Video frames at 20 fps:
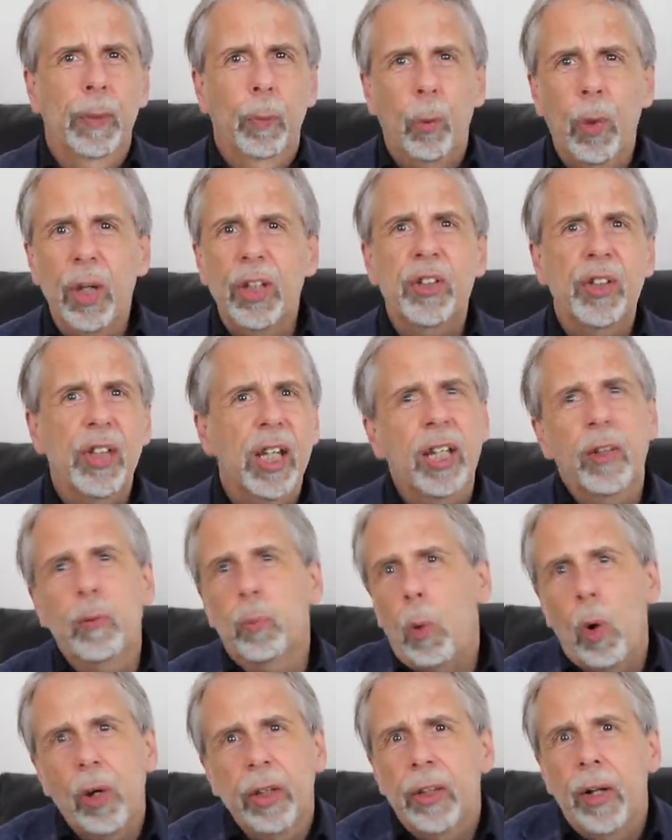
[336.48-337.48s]
which
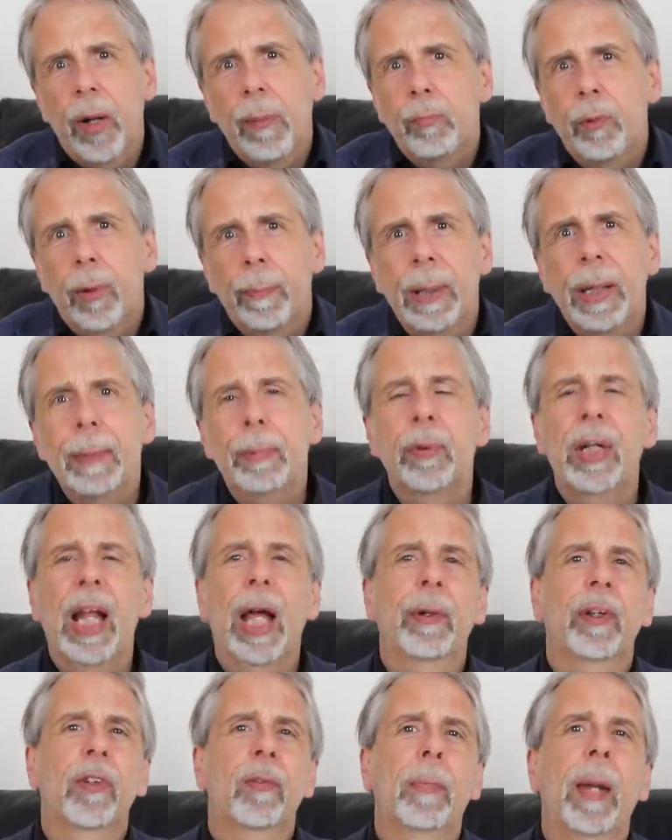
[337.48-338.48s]
is what a number of people
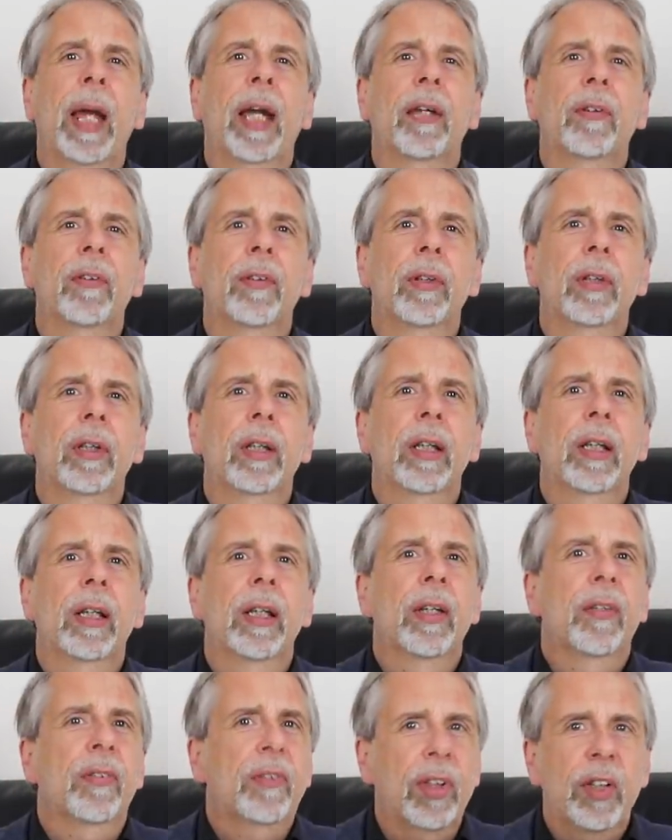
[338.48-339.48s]
now expect.
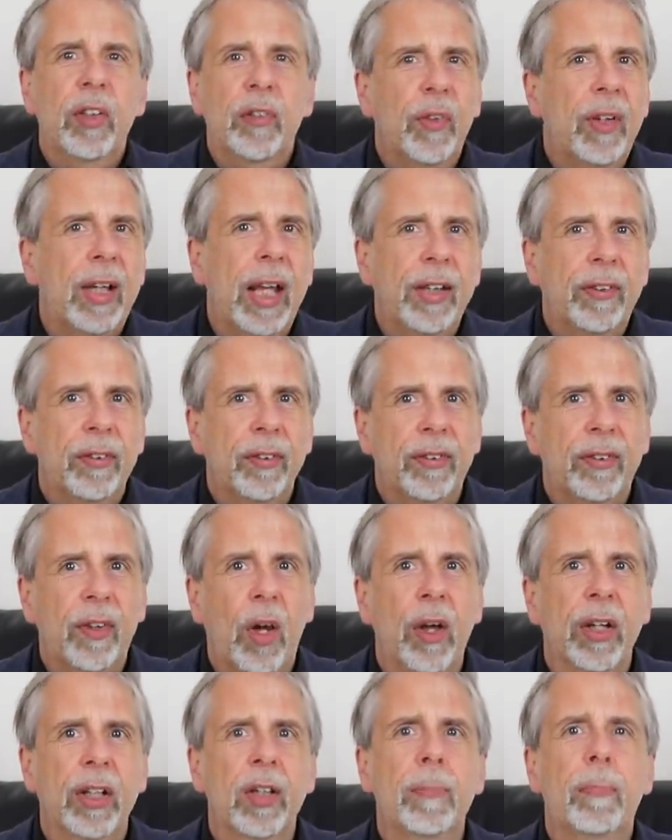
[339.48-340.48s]
Since the letter
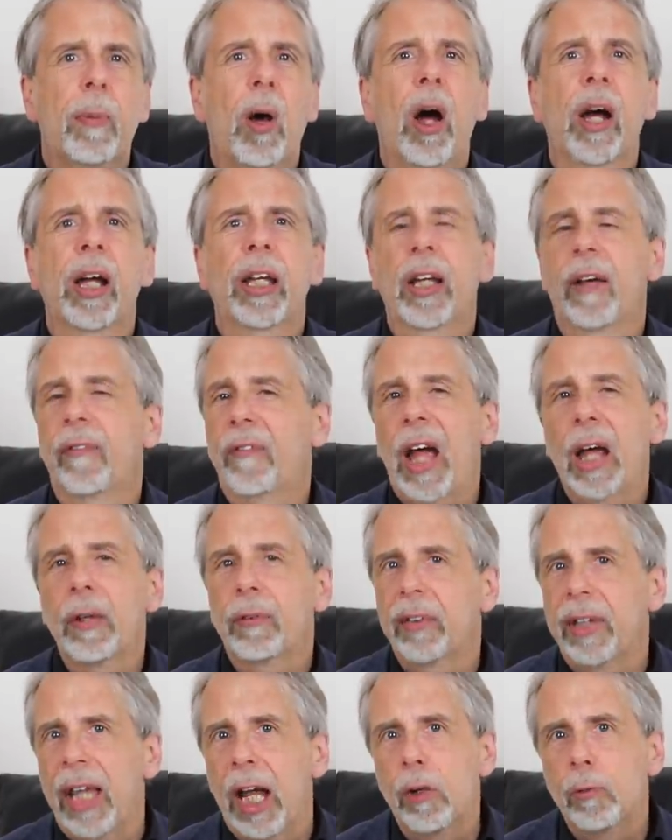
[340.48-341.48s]
signed by a
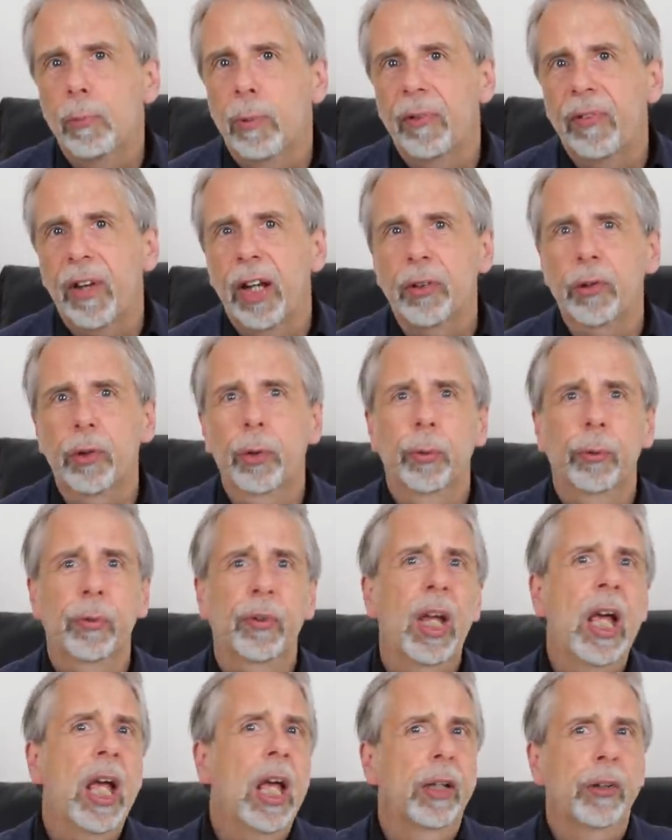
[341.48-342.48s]
thousand health
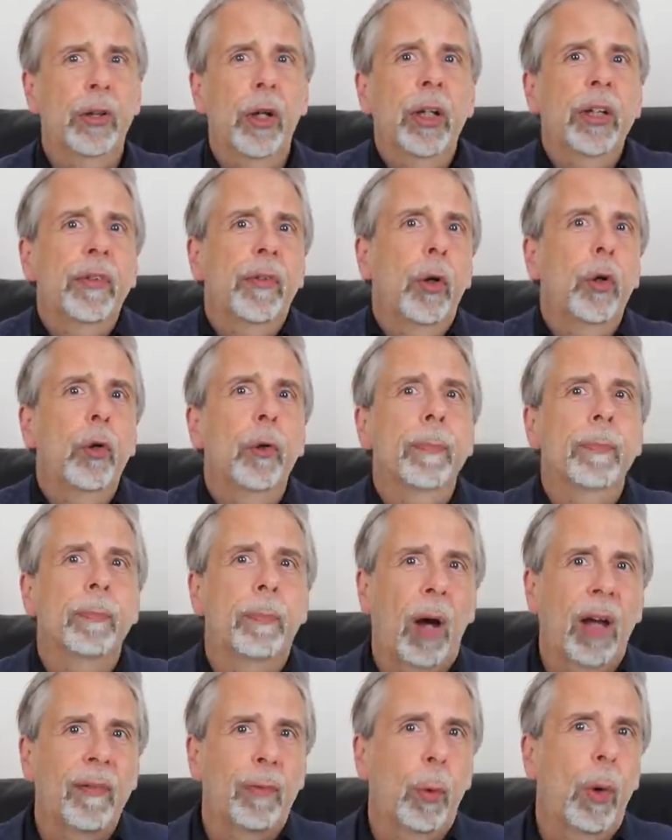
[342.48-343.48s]
professionals, none of
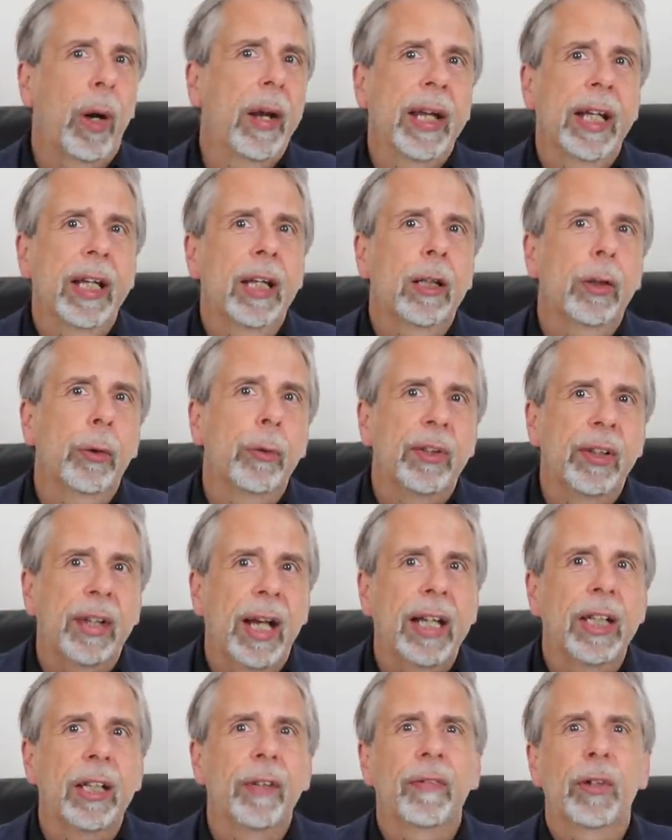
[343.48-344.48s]
whom, by the way,
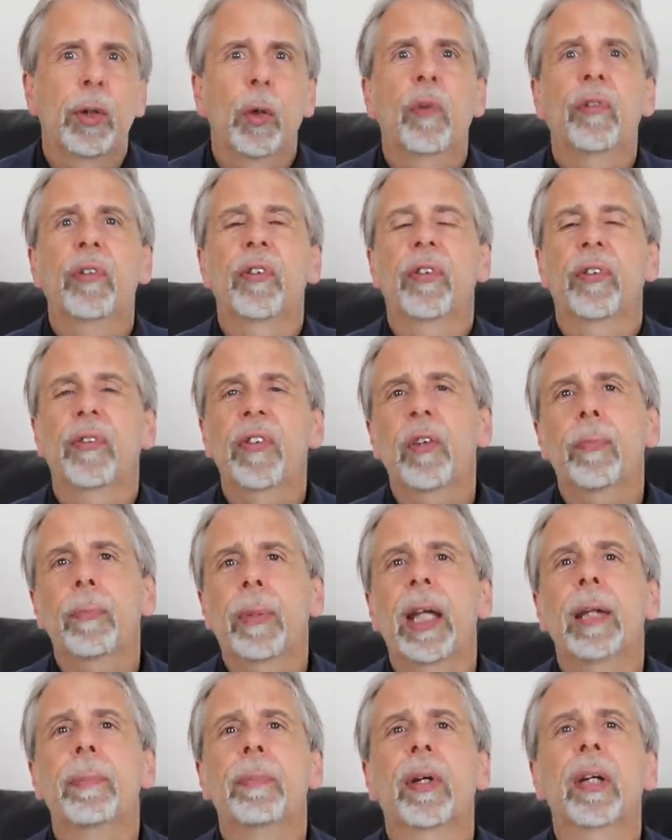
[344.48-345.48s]
included any of the authors of this
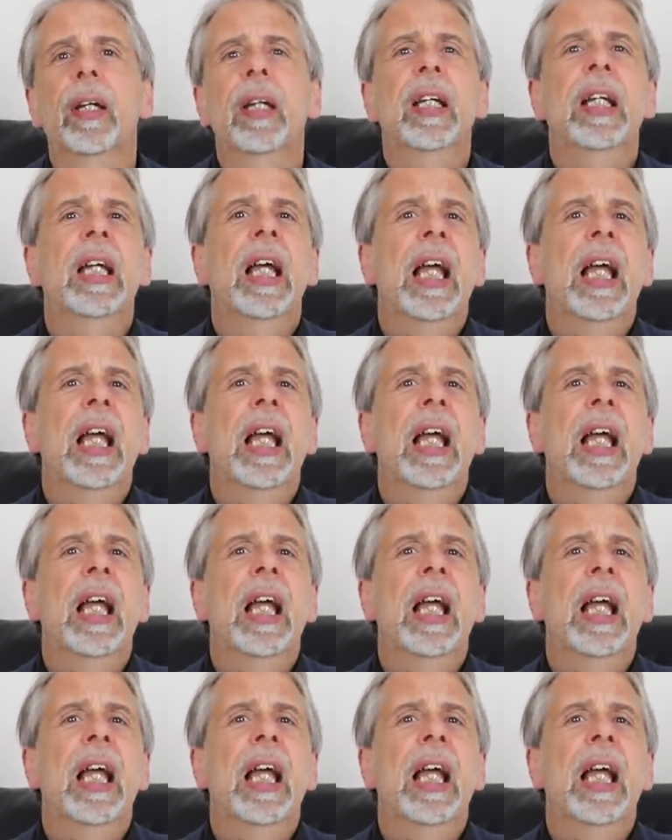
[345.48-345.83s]
paper,